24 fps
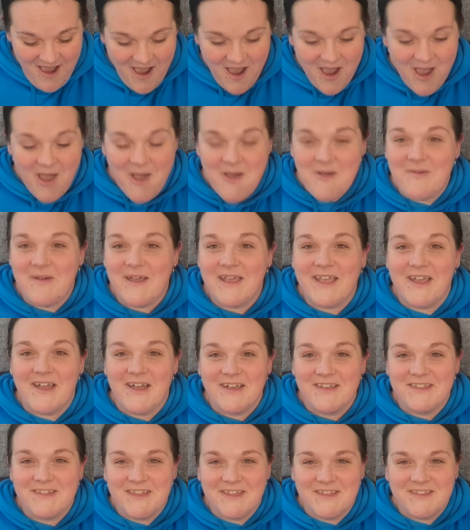Oh my
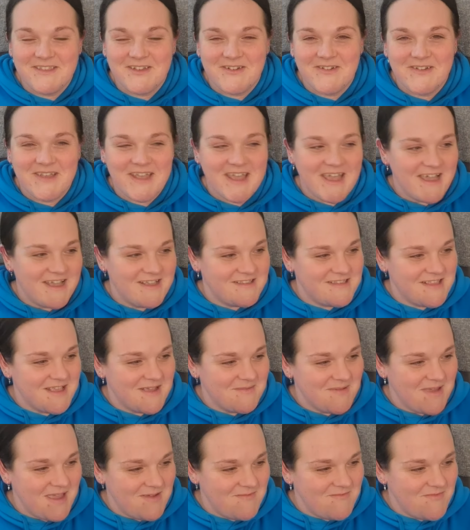gosh, sorry guys, I'm
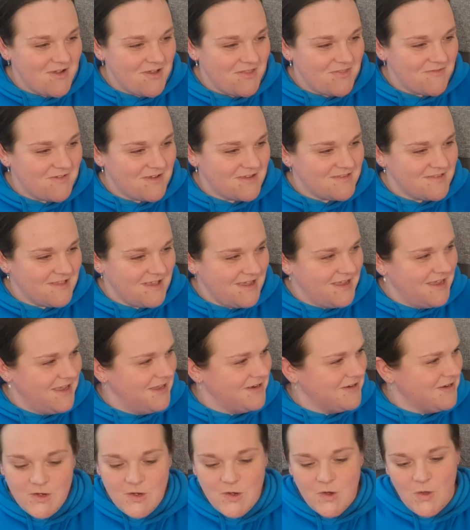getting rather
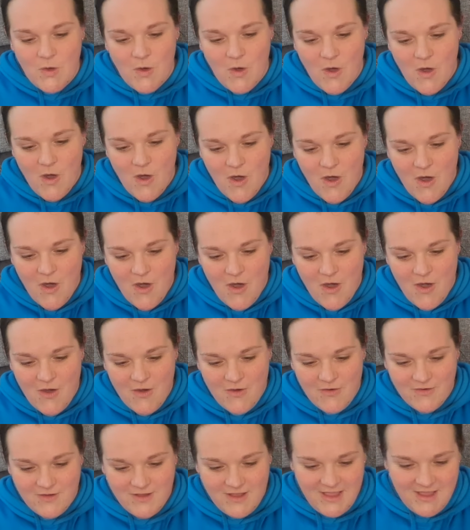excited.
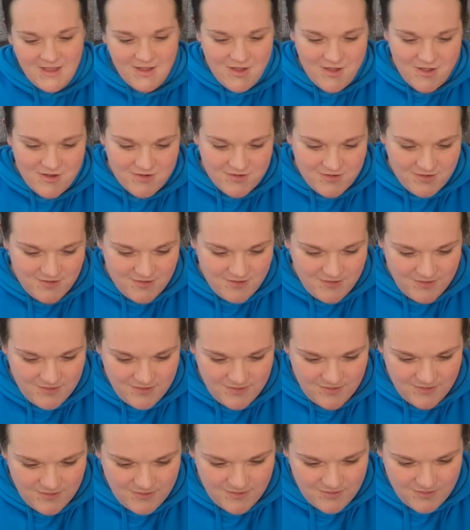Look! Hang on.
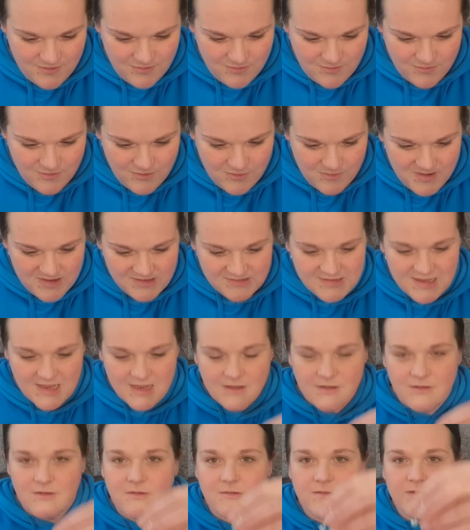We're a bit
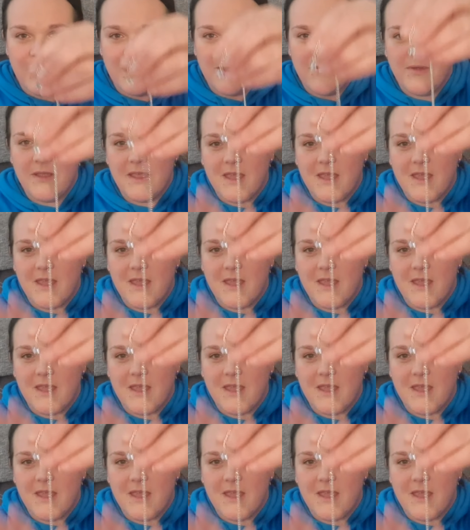tangled, there we